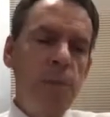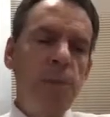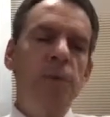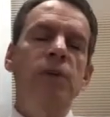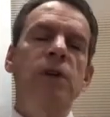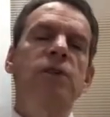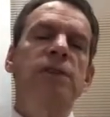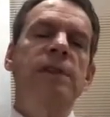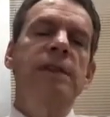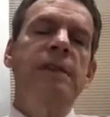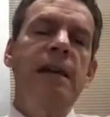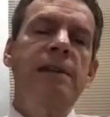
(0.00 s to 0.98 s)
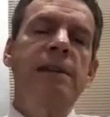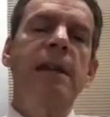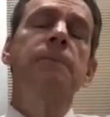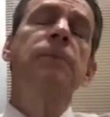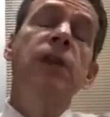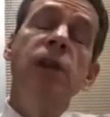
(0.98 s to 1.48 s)
proficiency
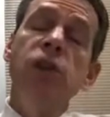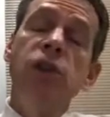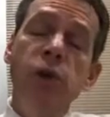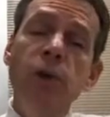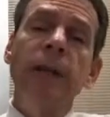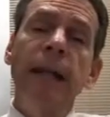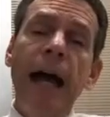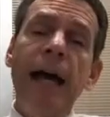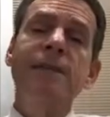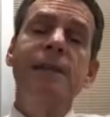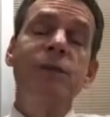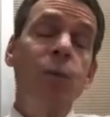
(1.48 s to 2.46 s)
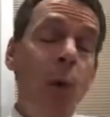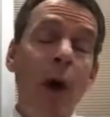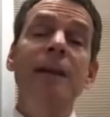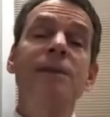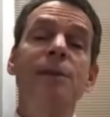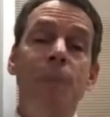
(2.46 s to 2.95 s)
testing that utilizes
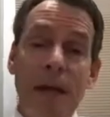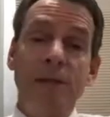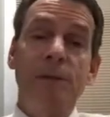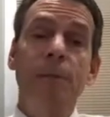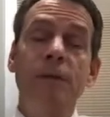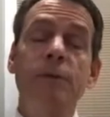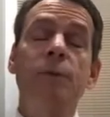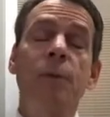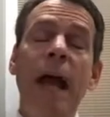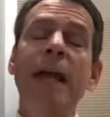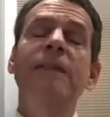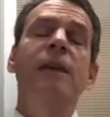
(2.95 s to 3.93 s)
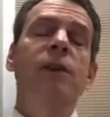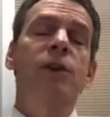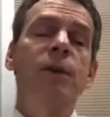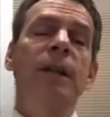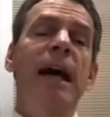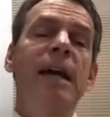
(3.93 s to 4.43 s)
wet specimens, right? That
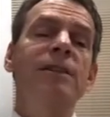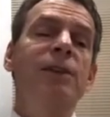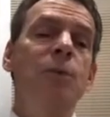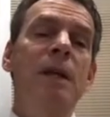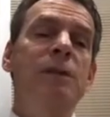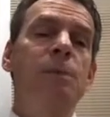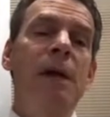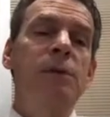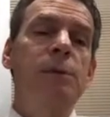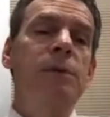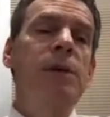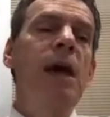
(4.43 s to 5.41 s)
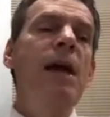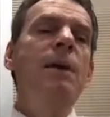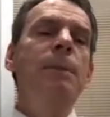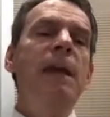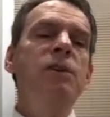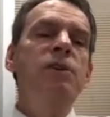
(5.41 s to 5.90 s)
utilizes wet specimens,
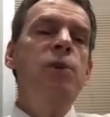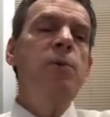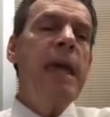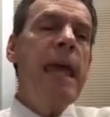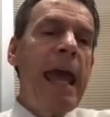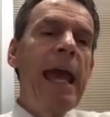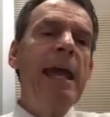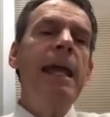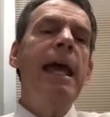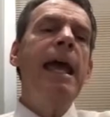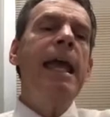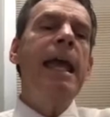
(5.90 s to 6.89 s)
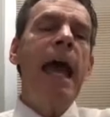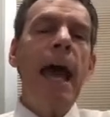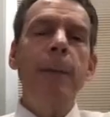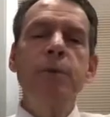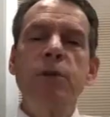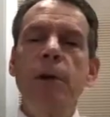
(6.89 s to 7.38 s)
because you can't
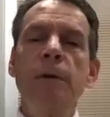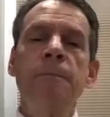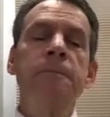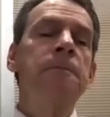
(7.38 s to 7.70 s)
capture